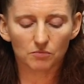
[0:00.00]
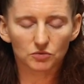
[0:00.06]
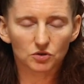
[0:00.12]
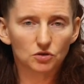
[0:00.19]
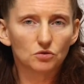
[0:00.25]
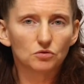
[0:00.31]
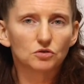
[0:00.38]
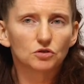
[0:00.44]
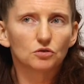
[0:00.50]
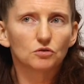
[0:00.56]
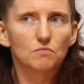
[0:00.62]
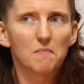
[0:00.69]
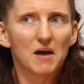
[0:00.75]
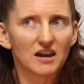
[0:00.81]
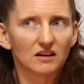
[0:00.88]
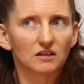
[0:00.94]
due to
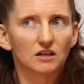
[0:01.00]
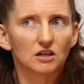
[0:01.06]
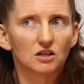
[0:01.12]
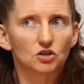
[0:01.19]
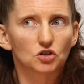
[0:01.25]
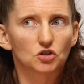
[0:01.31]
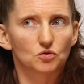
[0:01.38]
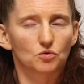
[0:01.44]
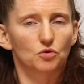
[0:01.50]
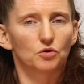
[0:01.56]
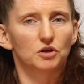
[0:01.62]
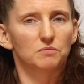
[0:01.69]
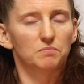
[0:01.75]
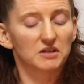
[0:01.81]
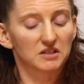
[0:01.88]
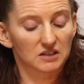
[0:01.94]
mainly
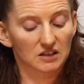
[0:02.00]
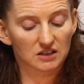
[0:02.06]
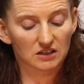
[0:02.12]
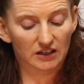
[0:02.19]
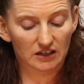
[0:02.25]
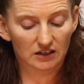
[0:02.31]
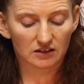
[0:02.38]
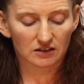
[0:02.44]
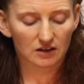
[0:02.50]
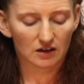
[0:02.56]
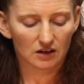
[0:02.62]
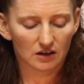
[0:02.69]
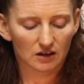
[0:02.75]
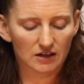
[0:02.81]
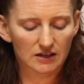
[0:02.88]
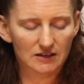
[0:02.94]
destroyed business links,
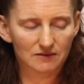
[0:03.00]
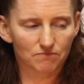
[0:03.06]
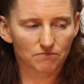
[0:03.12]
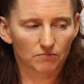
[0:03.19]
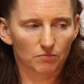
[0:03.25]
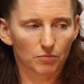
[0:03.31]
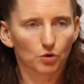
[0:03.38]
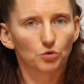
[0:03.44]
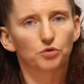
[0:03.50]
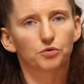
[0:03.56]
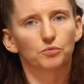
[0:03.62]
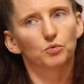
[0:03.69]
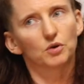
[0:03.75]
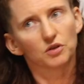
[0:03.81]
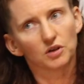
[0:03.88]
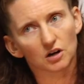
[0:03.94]
both
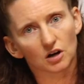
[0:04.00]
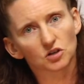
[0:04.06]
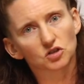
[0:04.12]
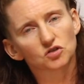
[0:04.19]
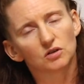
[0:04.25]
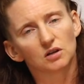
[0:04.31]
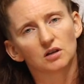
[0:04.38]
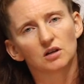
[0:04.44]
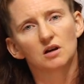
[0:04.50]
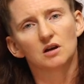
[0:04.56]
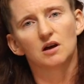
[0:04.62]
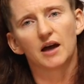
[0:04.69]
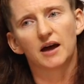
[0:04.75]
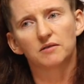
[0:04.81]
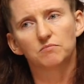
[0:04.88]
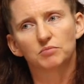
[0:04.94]
within Australia
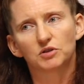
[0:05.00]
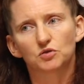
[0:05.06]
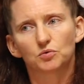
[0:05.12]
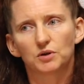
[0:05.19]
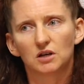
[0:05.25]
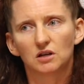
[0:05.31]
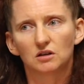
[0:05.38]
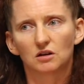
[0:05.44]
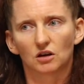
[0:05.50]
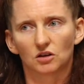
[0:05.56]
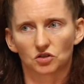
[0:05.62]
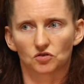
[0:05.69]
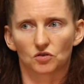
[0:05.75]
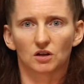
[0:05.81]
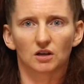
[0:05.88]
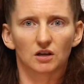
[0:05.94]
and between
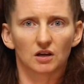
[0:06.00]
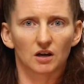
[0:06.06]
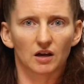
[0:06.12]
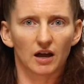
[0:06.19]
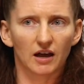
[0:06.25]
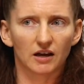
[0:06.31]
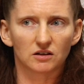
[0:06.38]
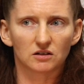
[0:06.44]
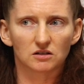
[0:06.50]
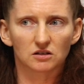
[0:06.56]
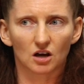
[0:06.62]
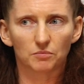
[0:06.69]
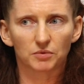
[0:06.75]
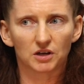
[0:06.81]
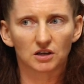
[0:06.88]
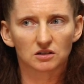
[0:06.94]
Australia and
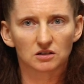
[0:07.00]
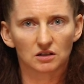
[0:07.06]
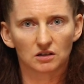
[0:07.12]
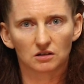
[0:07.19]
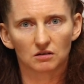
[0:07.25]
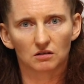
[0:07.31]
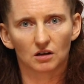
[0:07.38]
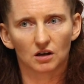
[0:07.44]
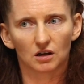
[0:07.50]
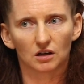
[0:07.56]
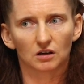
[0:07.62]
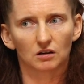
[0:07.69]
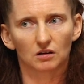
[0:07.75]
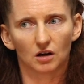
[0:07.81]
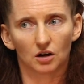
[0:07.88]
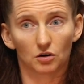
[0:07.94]
companies in
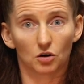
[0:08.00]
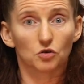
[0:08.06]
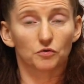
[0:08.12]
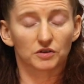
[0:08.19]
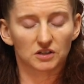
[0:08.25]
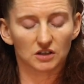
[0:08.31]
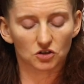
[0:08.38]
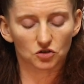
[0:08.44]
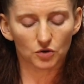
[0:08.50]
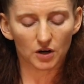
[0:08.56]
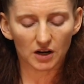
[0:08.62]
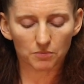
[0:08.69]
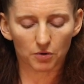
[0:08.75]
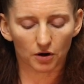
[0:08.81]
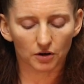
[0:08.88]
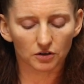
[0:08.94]
our overseas
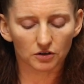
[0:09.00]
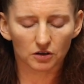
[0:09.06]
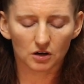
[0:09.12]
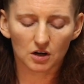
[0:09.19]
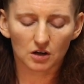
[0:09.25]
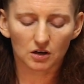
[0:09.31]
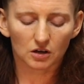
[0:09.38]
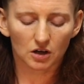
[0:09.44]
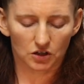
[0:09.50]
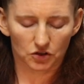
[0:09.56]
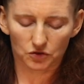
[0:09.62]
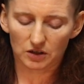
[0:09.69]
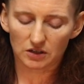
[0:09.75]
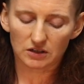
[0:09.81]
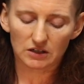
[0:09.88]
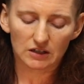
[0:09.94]
trading partner
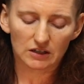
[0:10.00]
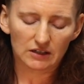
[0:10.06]
countries.